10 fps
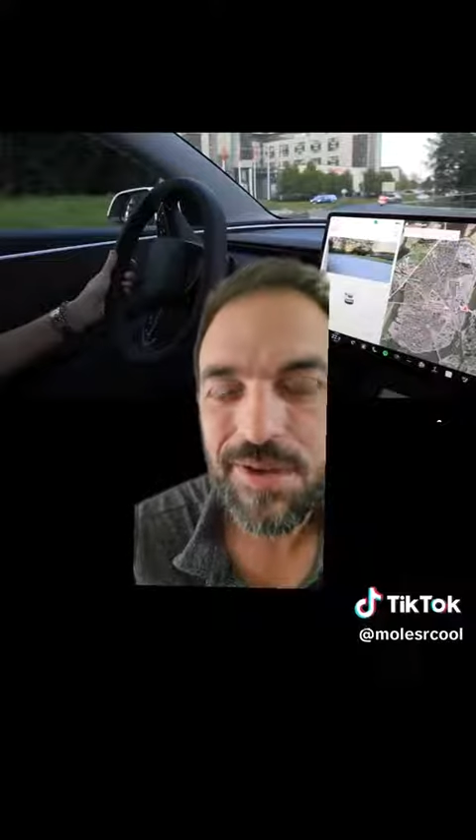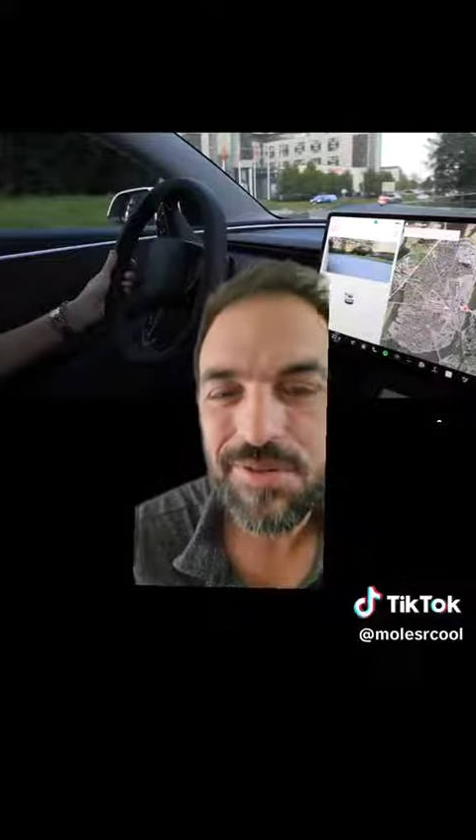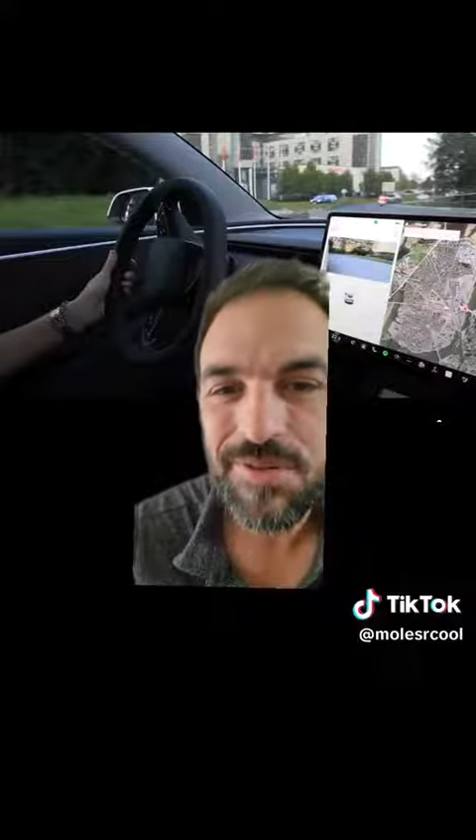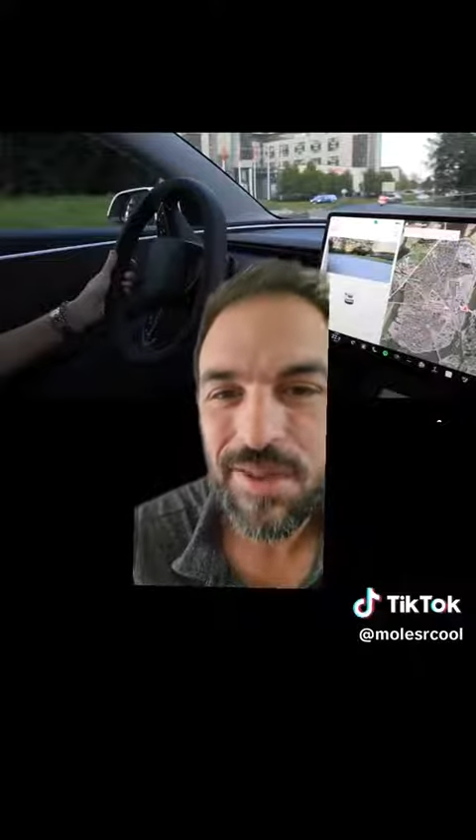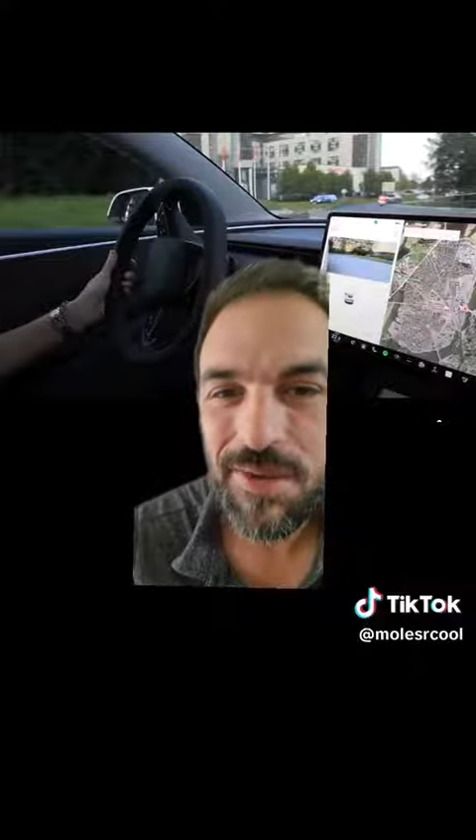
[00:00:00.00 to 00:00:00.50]

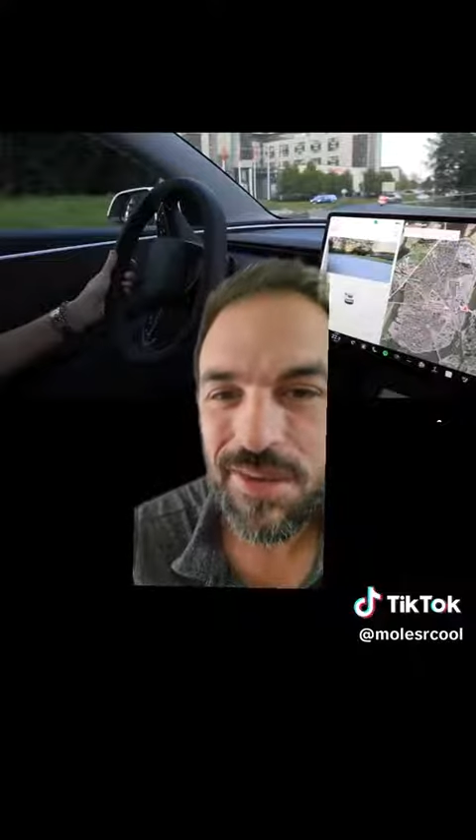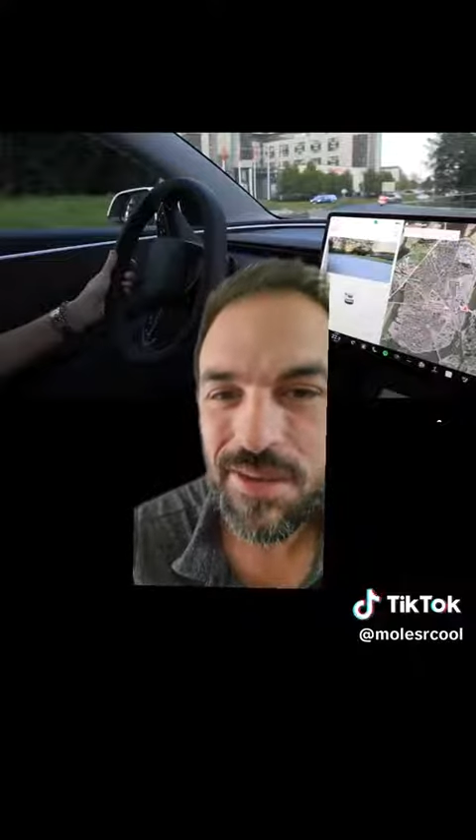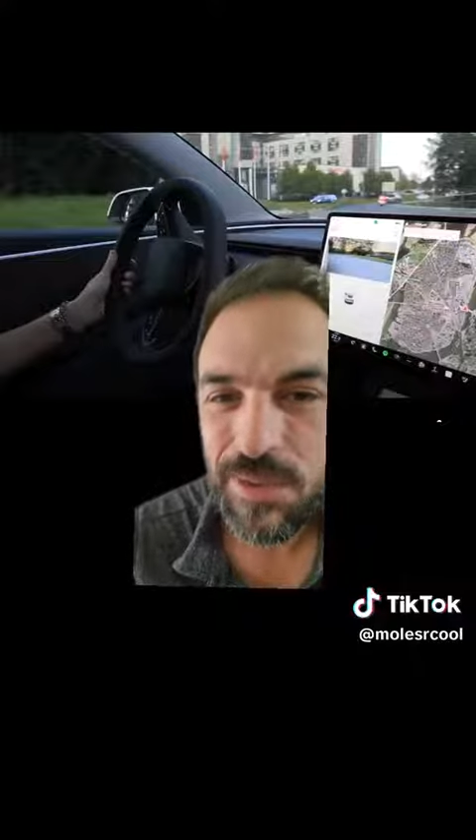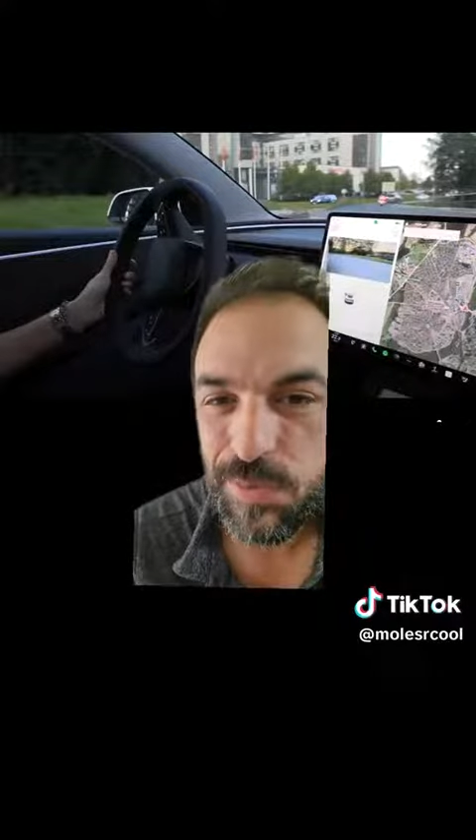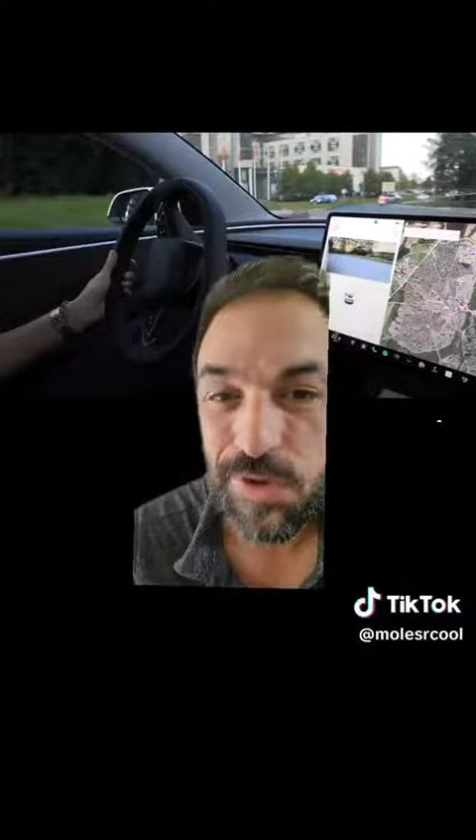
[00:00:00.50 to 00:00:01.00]
measures that make the
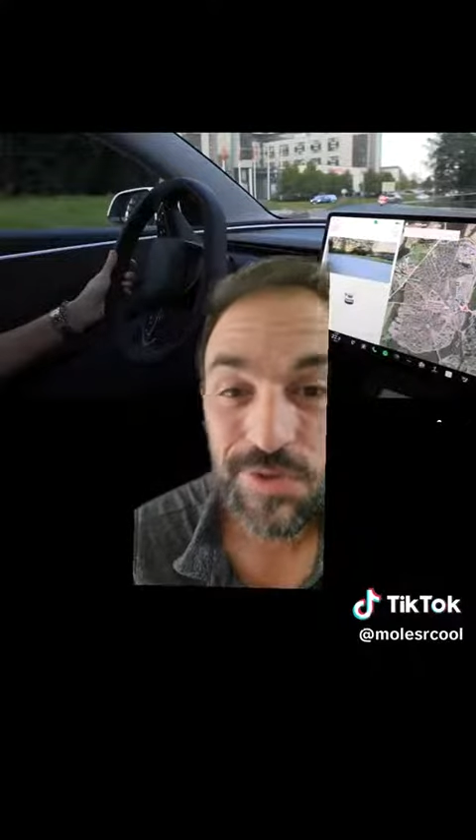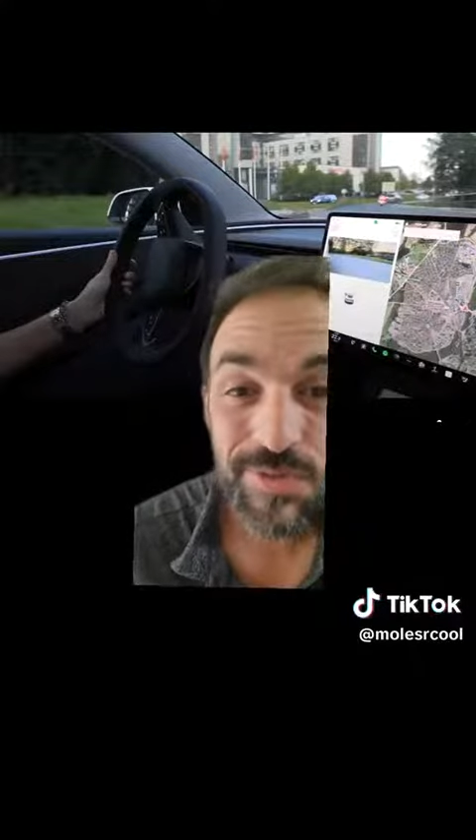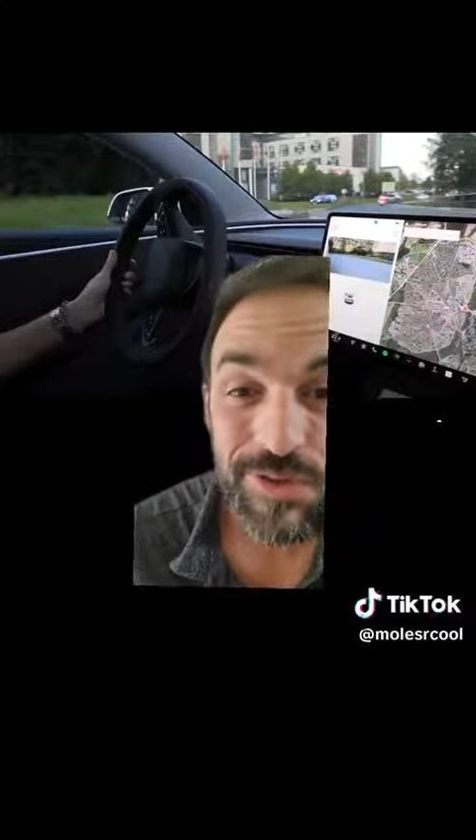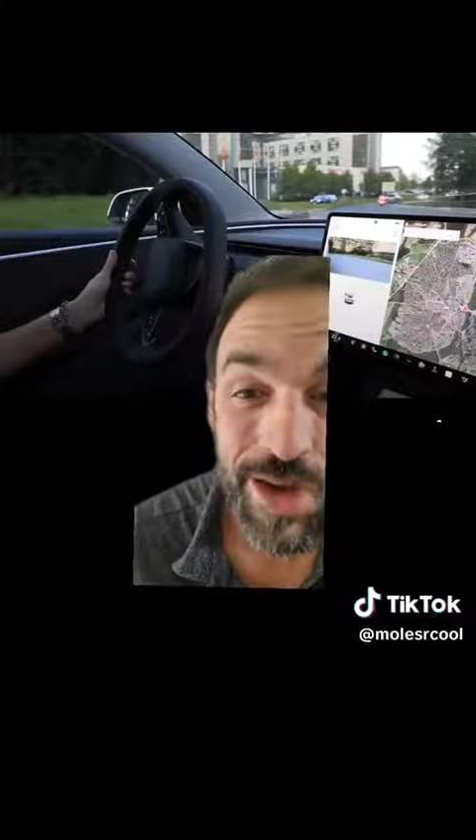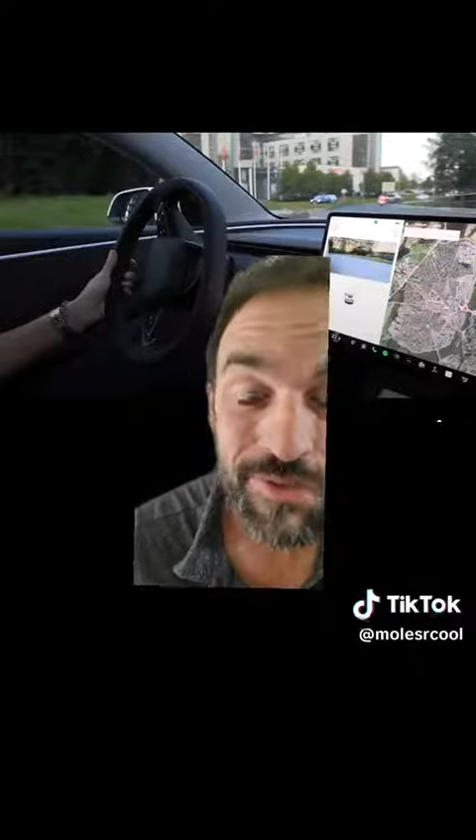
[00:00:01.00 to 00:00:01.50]
experience
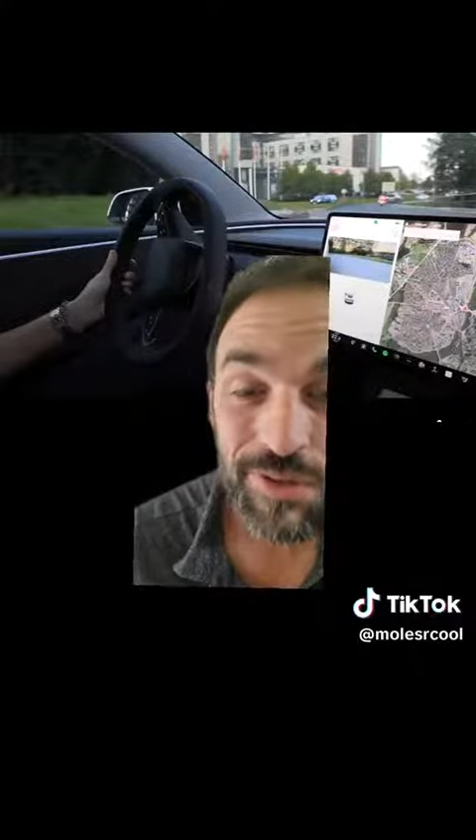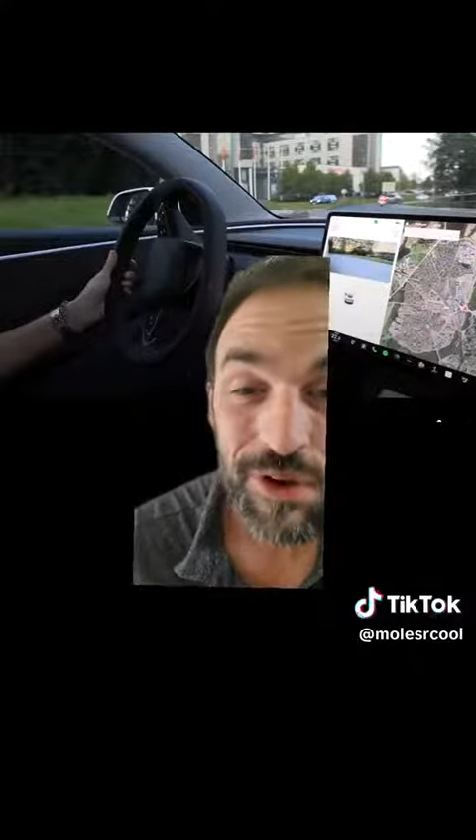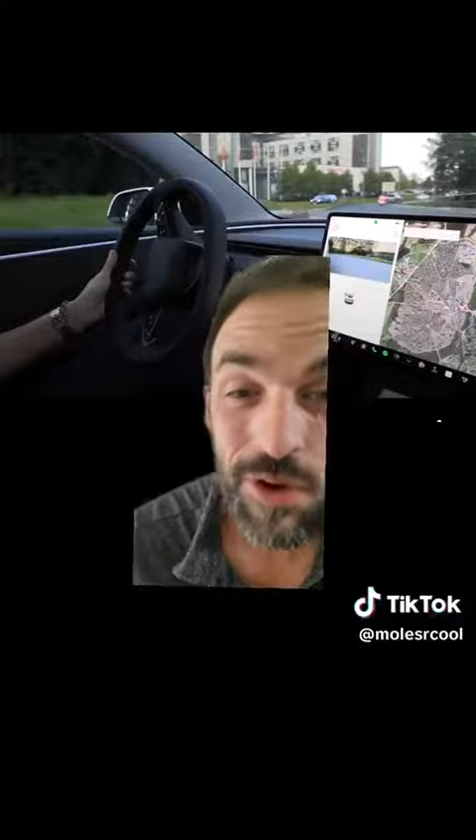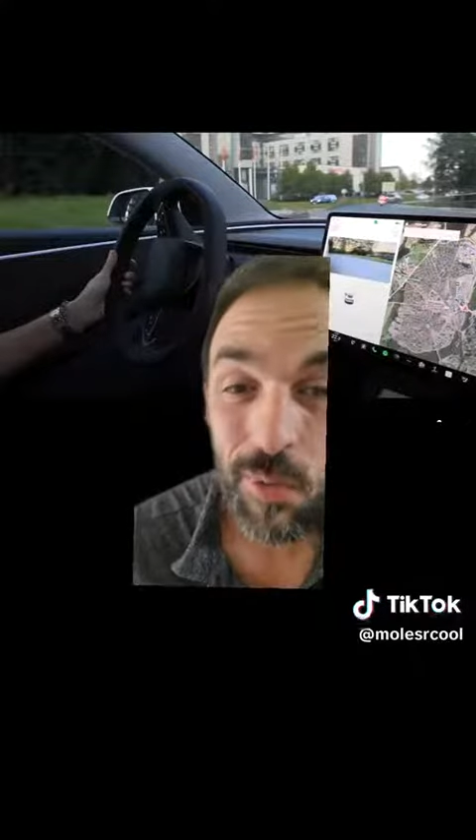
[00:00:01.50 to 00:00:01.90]
of driving the car